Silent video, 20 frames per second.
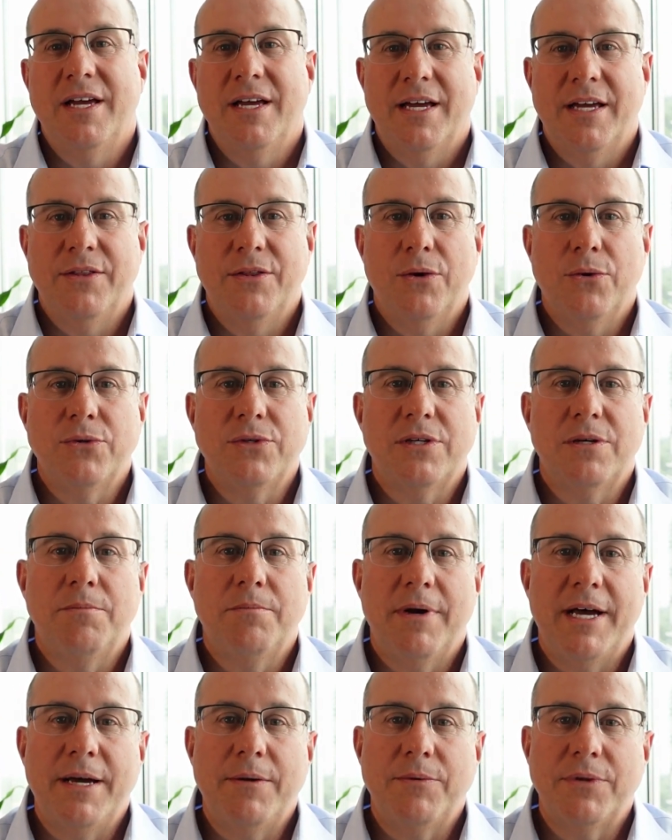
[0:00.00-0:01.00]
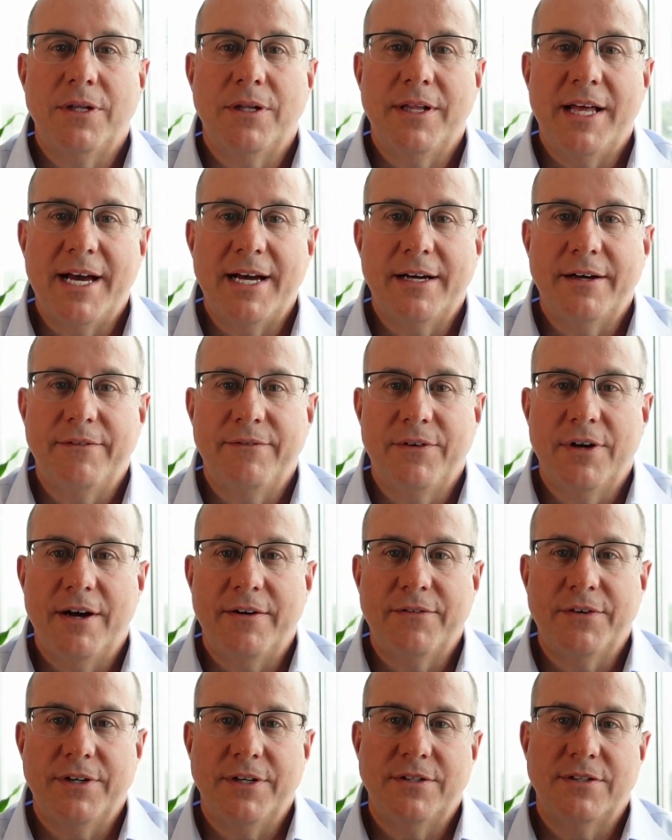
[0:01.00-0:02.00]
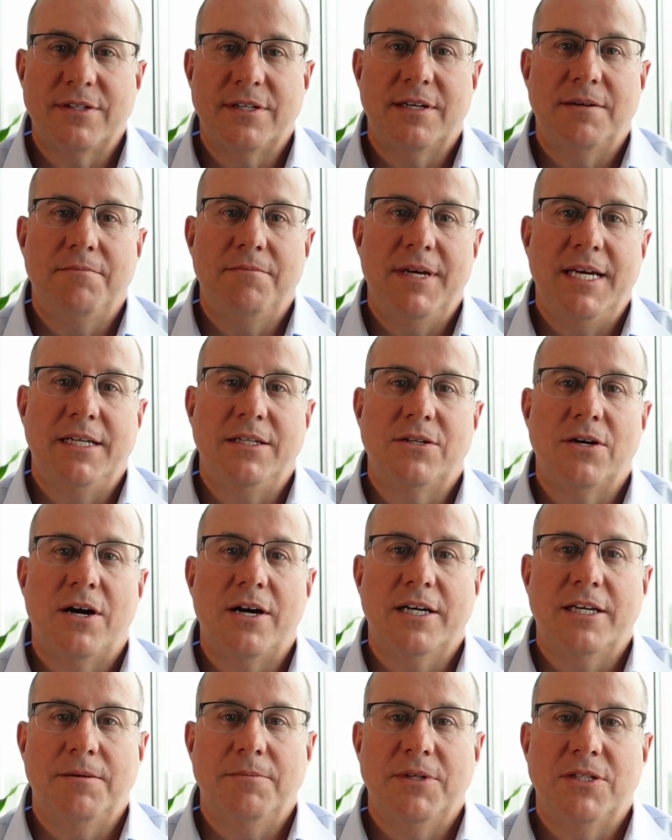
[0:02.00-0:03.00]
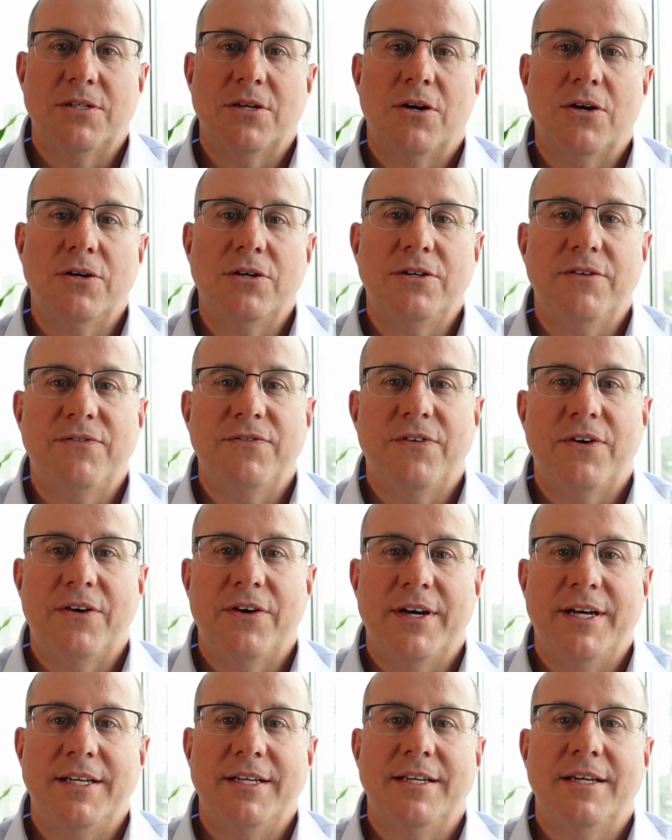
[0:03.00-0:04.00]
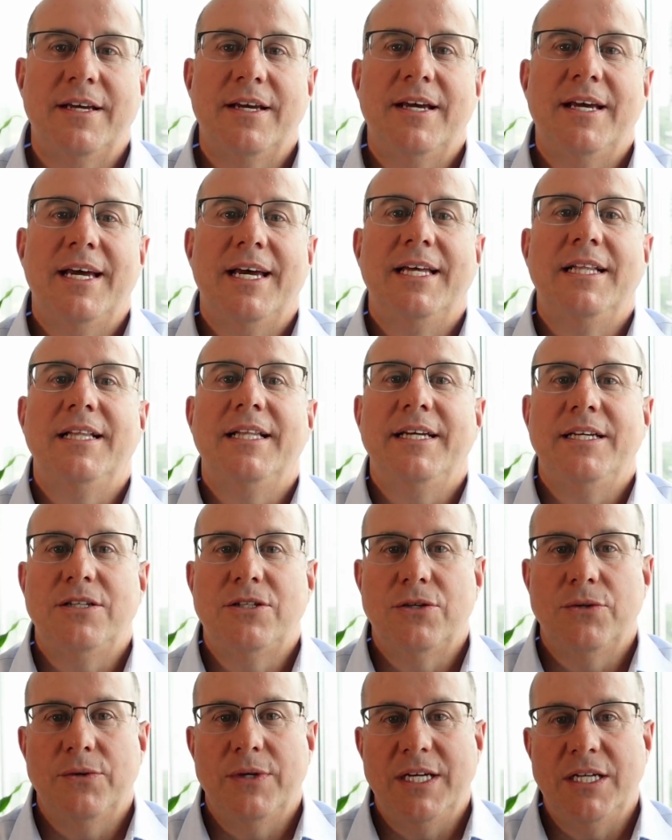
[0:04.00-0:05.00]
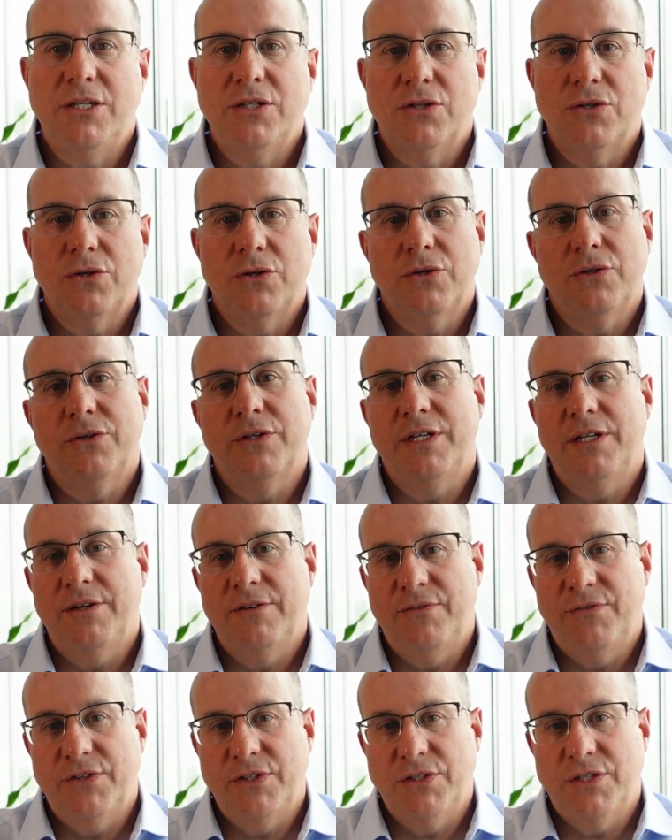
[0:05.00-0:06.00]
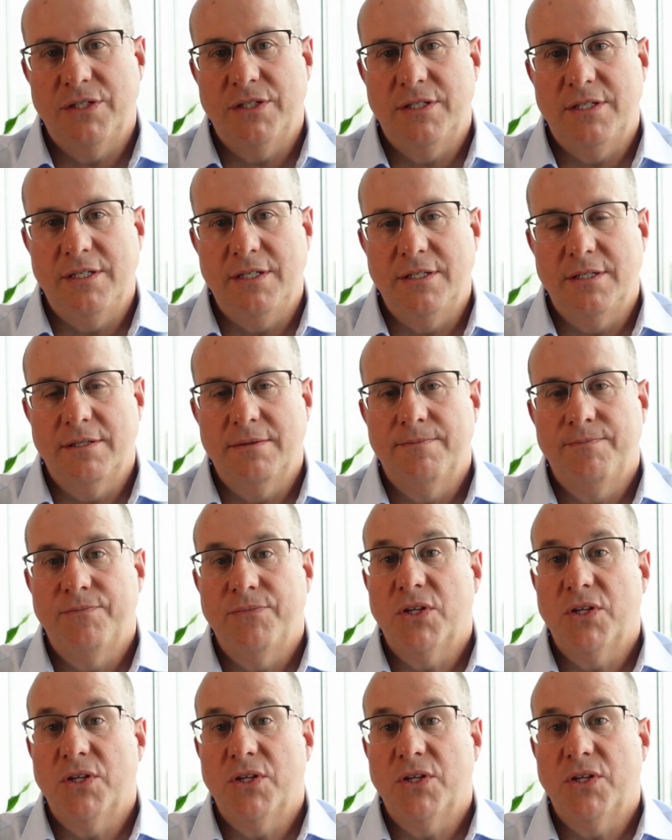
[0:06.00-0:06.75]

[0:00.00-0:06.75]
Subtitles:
and those combined with a lack of governance can make documents hard to find and lead to internal inefficiencies.